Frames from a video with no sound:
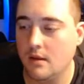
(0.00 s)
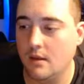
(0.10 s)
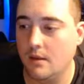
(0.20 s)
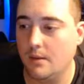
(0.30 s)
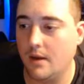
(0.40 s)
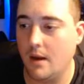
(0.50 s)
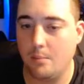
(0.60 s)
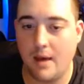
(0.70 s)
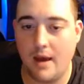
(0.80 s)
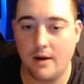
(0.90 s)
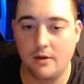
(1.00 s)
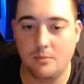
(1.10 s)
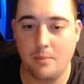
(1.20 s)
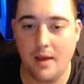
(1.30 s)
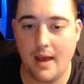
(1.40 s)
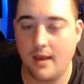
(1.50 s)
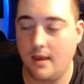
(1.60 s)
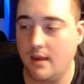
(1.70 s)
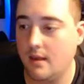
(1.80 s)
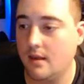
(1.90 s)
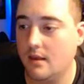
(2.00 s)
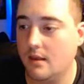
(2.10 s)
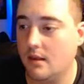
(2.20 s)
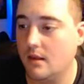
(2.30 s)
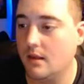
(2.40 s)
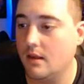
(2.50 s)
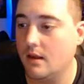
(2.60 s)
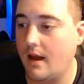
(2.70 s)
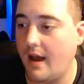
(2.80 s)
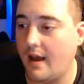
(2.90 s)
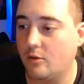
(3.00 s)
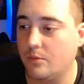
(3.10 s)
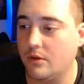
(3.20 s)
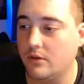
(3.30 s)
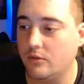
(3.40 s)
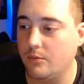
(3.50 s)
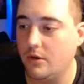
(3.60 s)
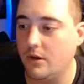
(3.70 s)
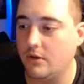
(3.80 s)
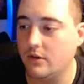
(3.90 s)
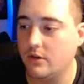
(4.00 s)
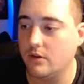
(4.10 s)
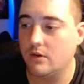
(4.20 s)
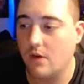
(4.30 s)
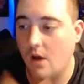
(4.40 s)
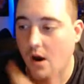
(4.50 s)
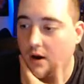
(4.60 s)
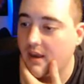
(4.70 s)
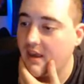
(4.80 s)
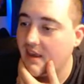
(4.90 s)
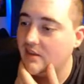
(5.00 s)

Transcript: And we got Batteries back. High explosive munitions are key